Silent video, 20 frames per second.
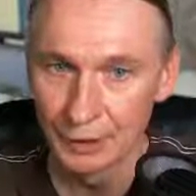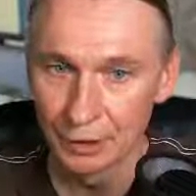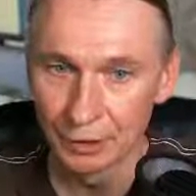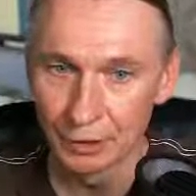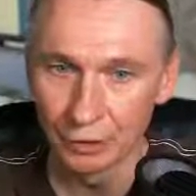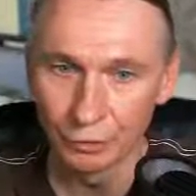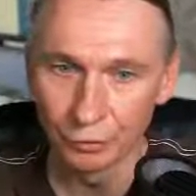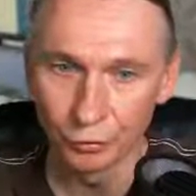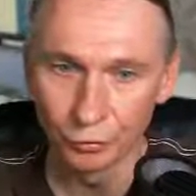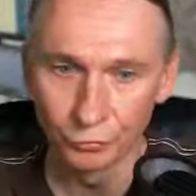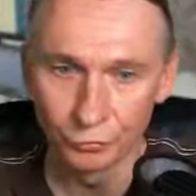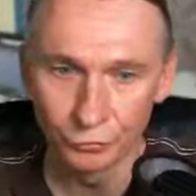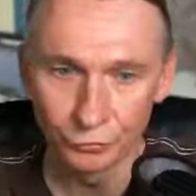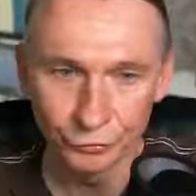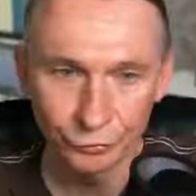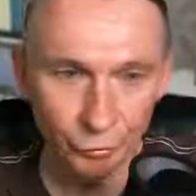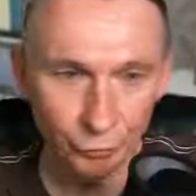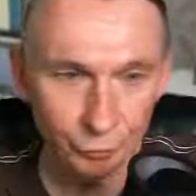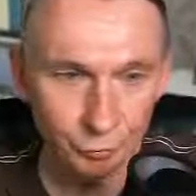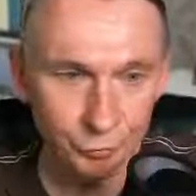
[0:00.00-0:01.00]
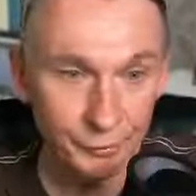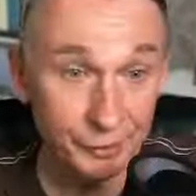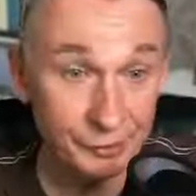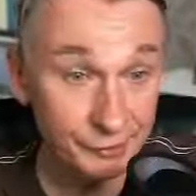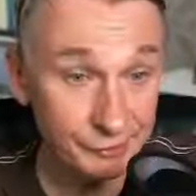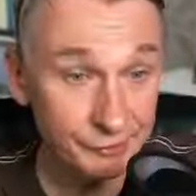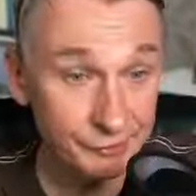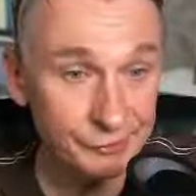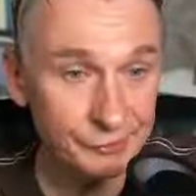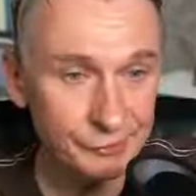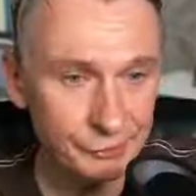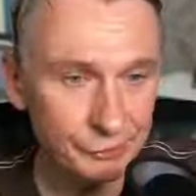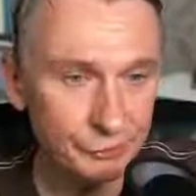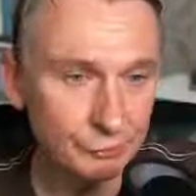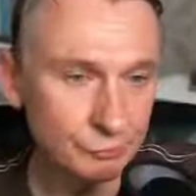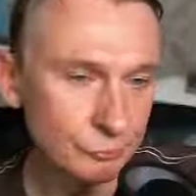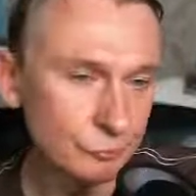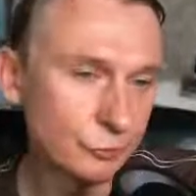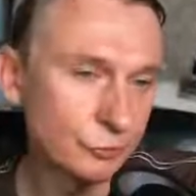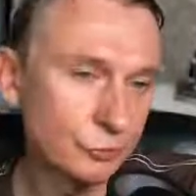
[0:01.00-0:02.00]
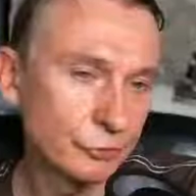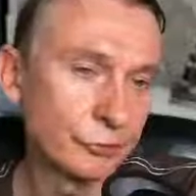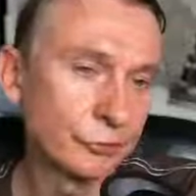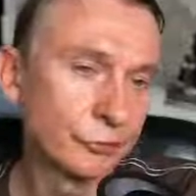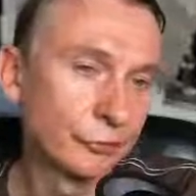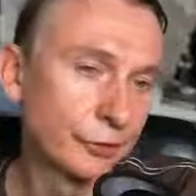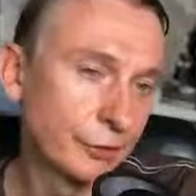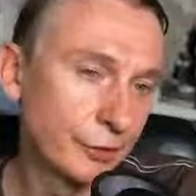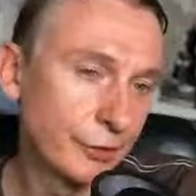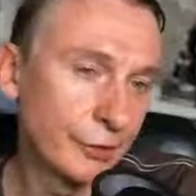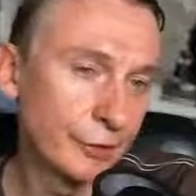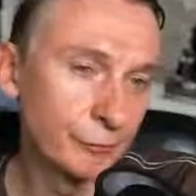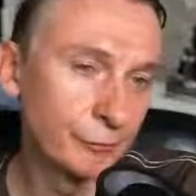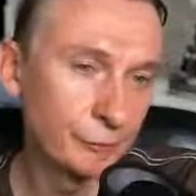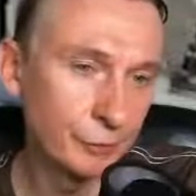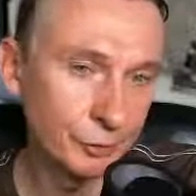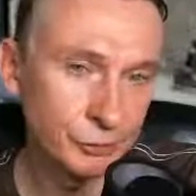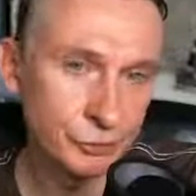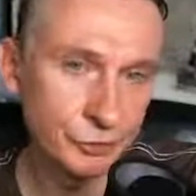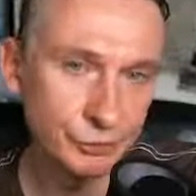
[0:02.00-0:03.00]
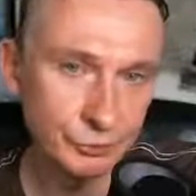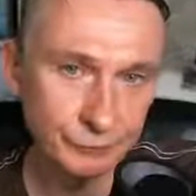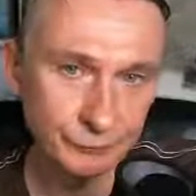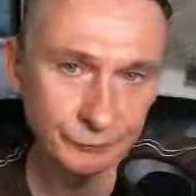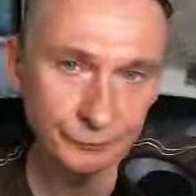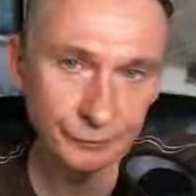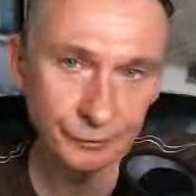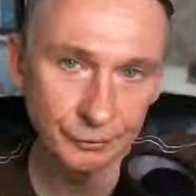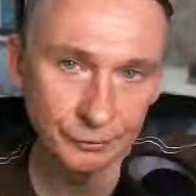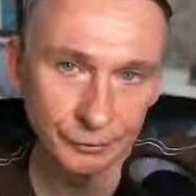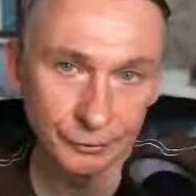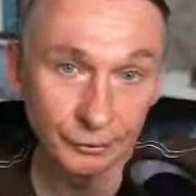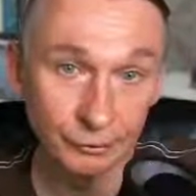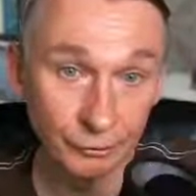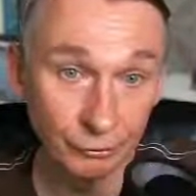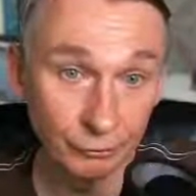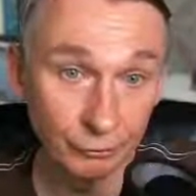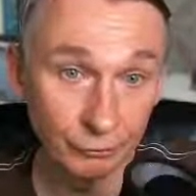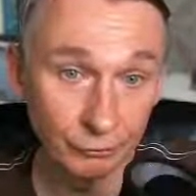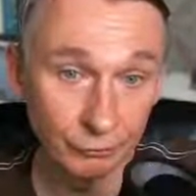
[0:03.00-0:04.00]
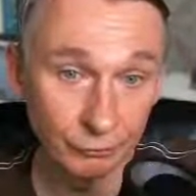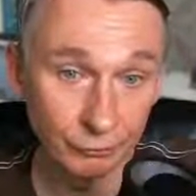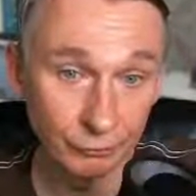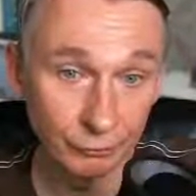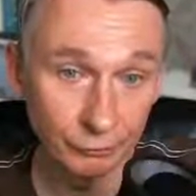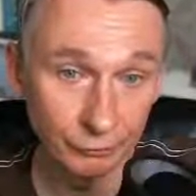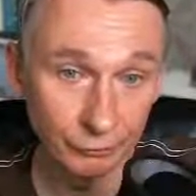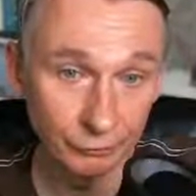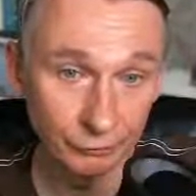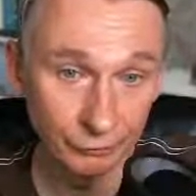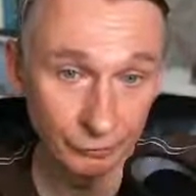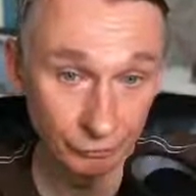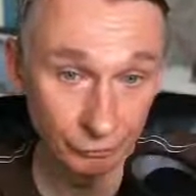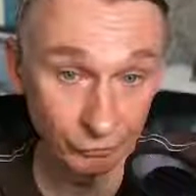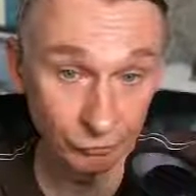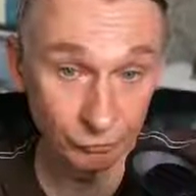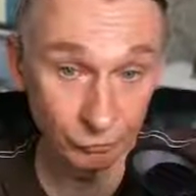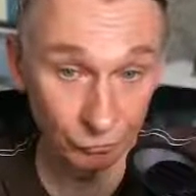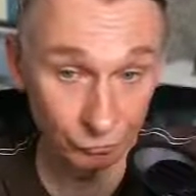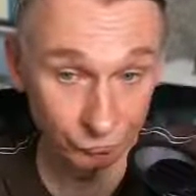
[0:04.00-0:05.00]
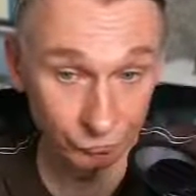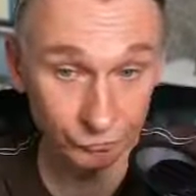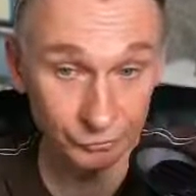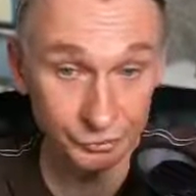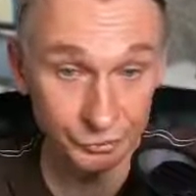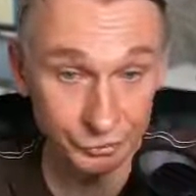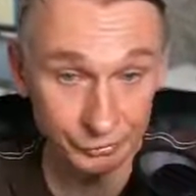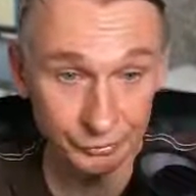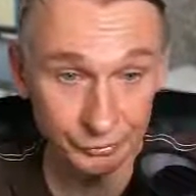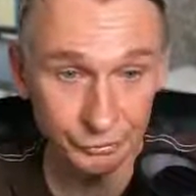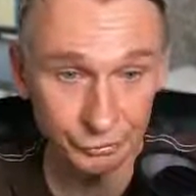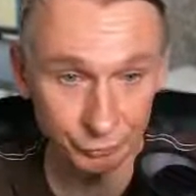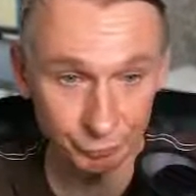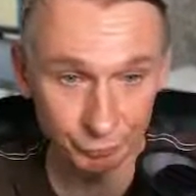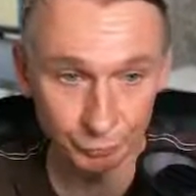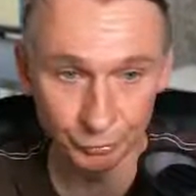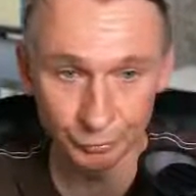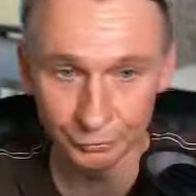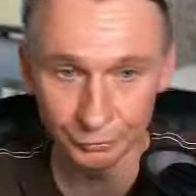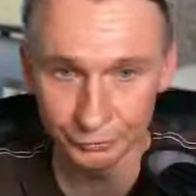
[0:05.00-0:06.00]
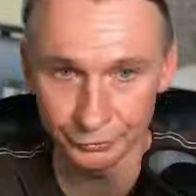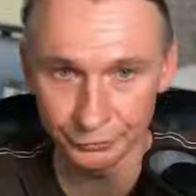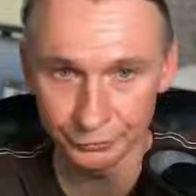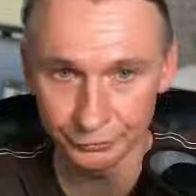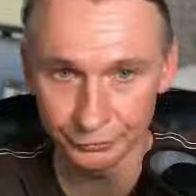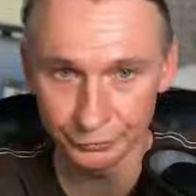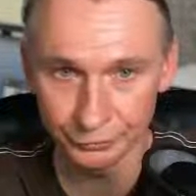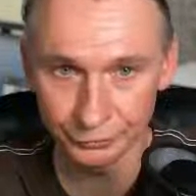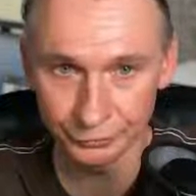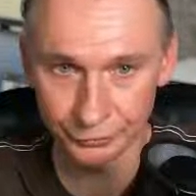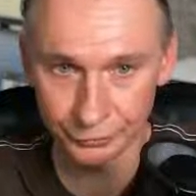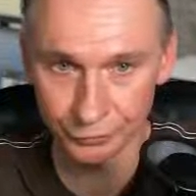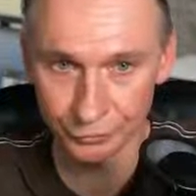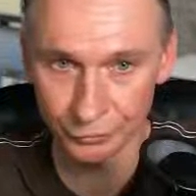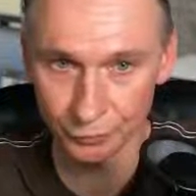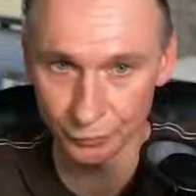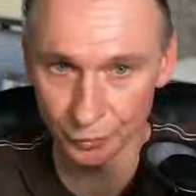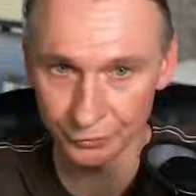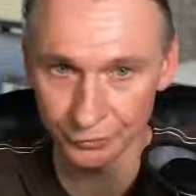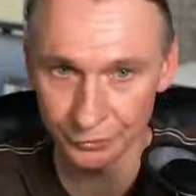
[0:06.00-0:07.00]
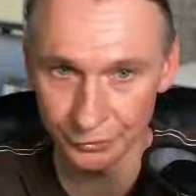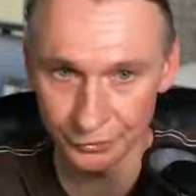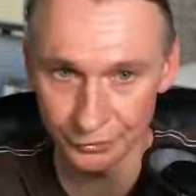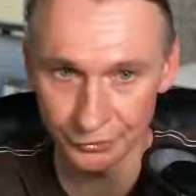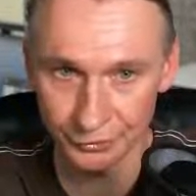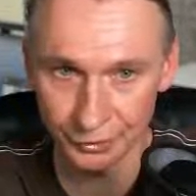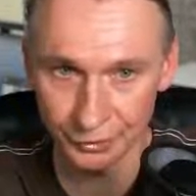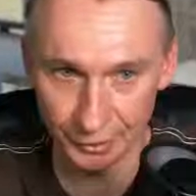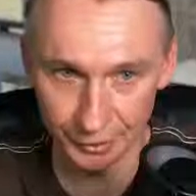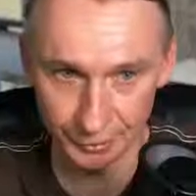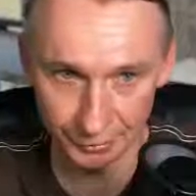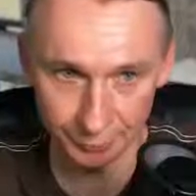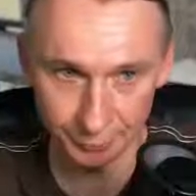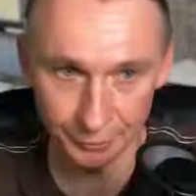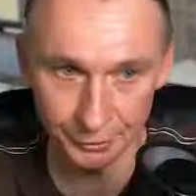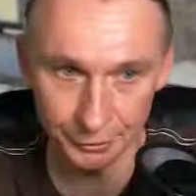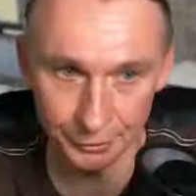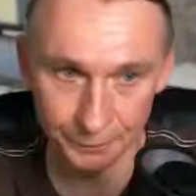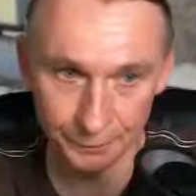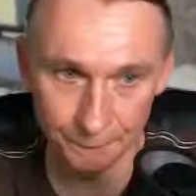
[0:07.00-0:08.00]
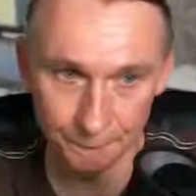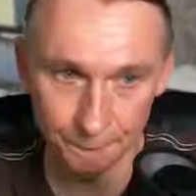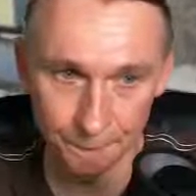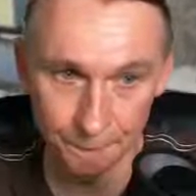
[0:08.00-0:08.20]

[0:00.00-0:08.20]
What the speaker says: Other operating systems that they mention and that are officially supported. This one is DietPi.